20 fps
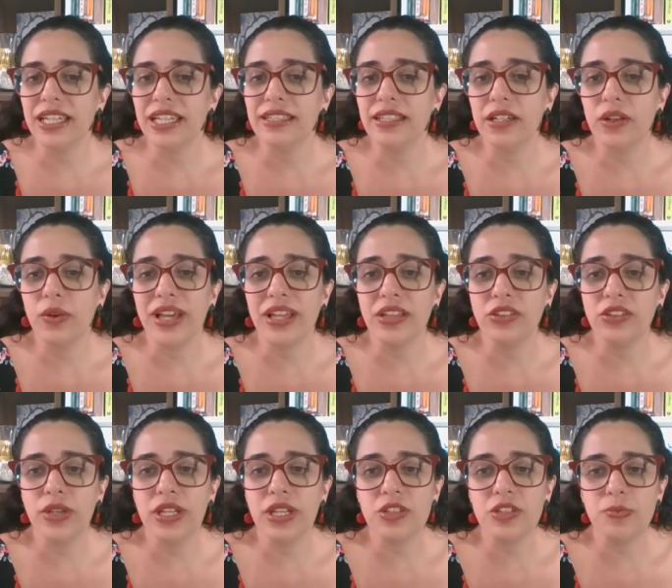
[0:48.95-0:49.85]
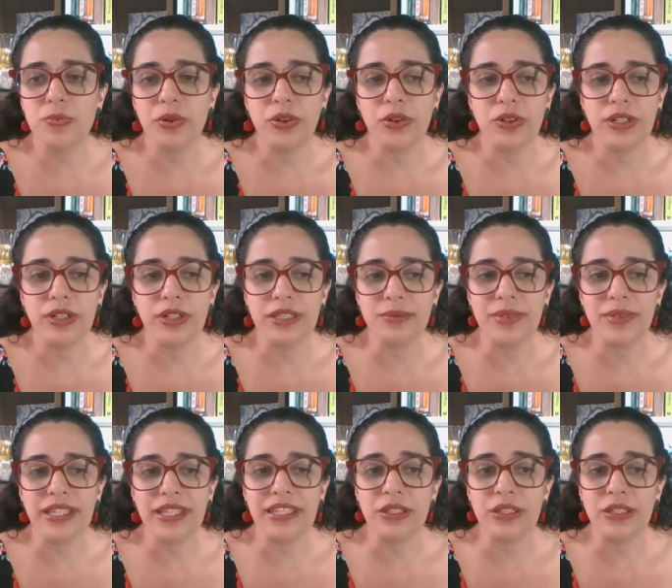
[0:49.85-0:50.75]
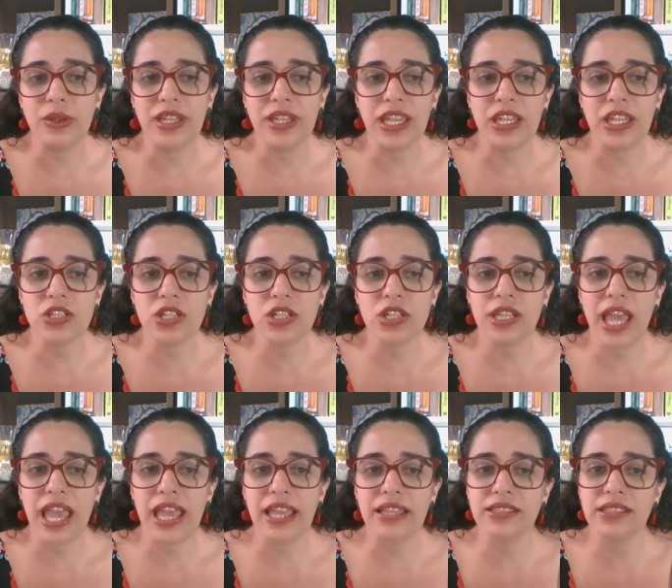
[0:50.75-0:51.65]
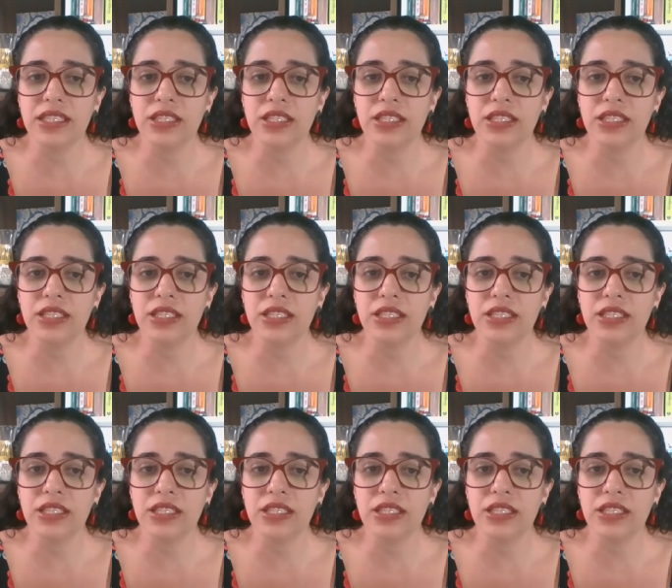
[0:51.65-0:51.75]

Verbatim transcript: in the graduate program in education at